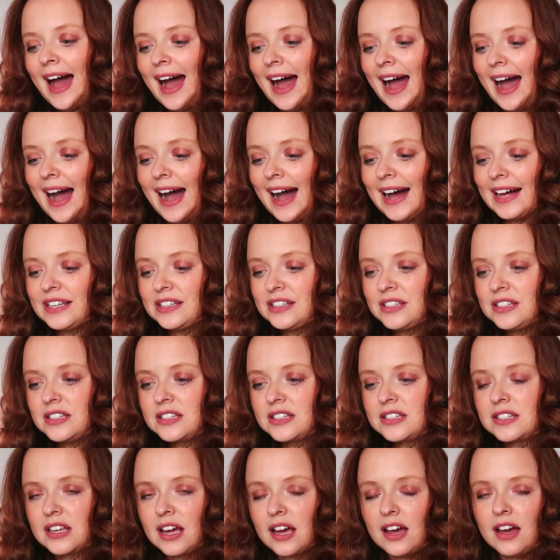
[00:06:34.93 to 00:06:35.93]

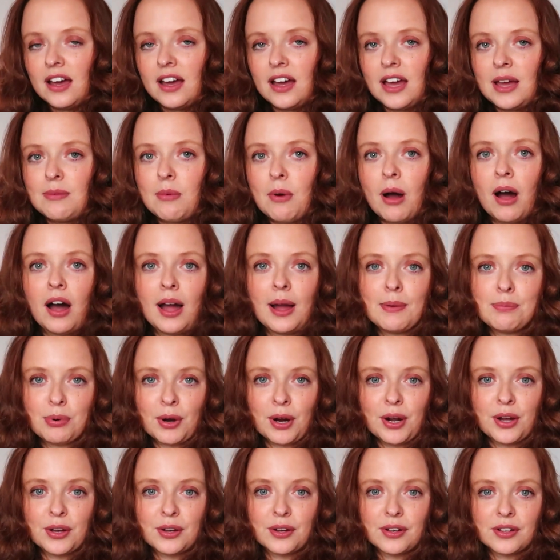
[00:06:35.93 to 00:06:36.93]
And I
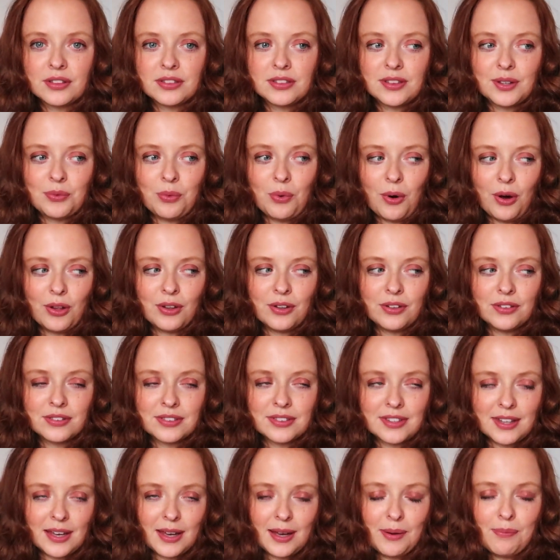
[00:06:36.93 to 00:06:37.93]
broke the
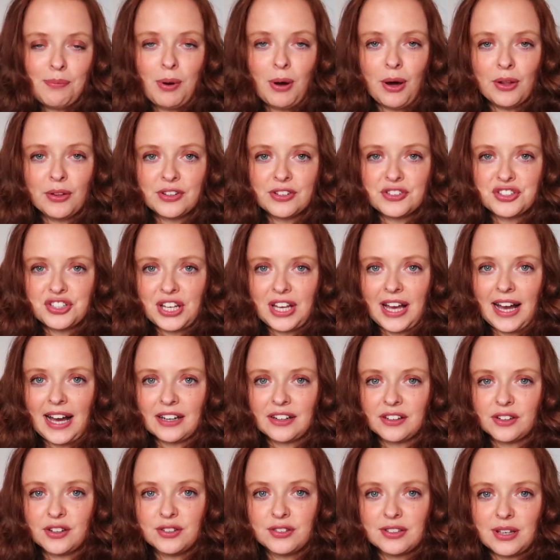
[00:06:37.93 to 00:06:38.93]
pot that she
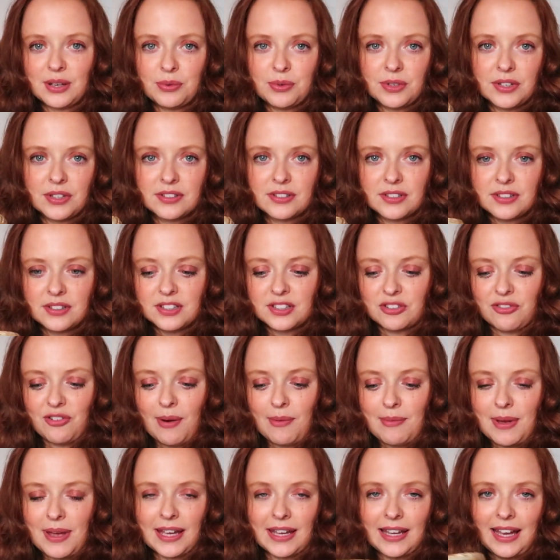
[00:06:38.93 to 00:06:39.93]
had, because it was
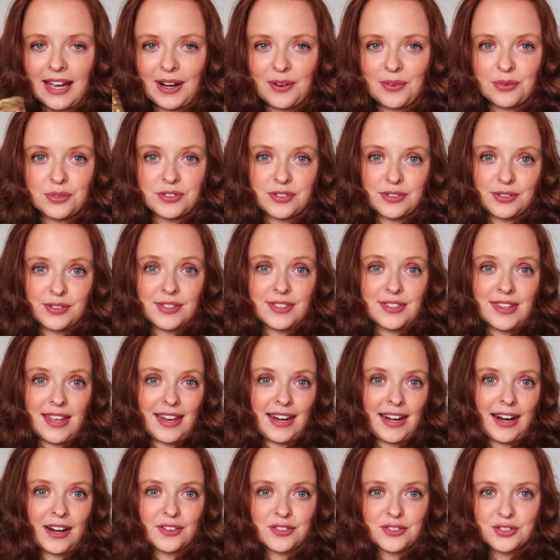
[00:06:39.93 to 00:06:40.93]
ceramic and I was dusting,
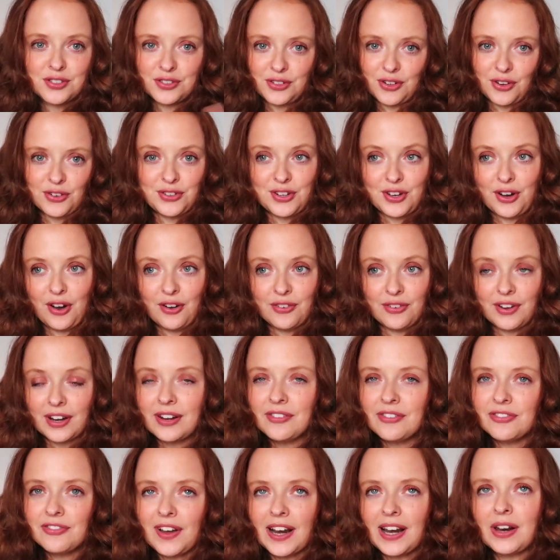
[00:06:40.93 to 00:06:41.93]
and I just knocked it off
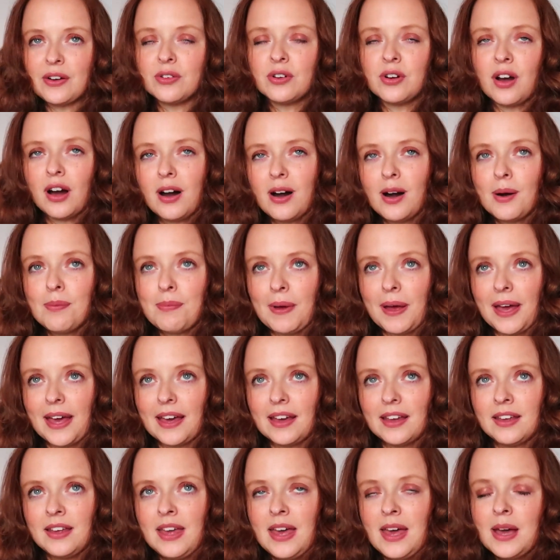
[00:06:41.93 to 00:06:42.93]
and it fell on
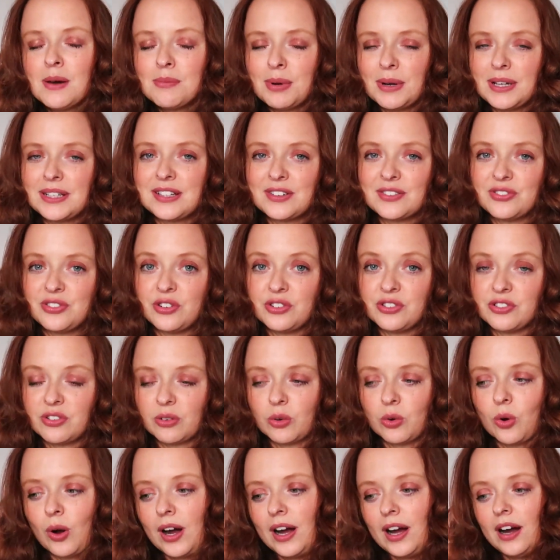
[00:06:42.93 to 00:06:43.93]
carpet, but it did fall
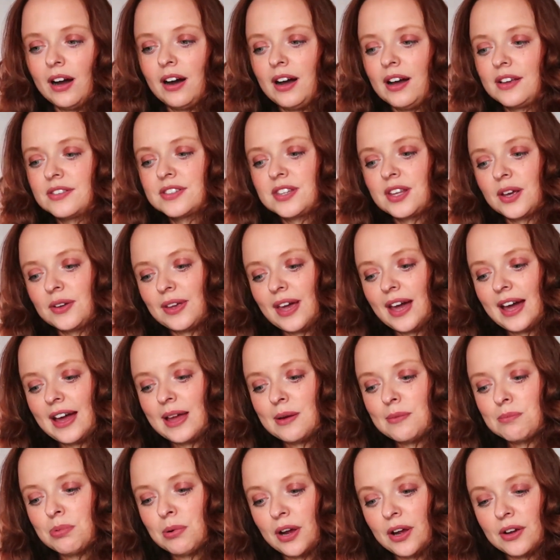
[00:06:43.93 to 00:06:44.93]
from quite a height, so yeah,
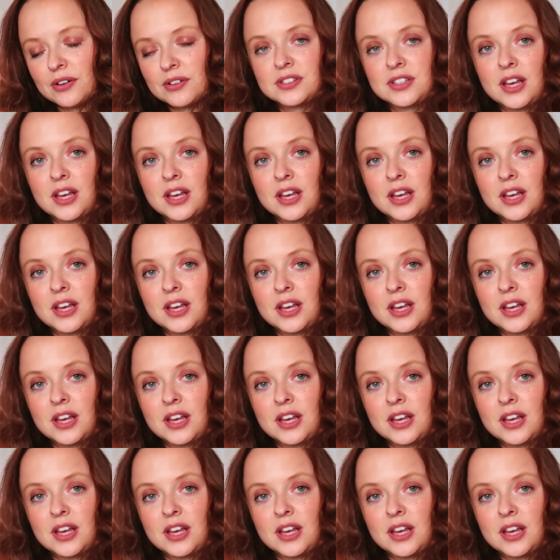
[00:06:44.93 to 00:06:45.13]
it broke.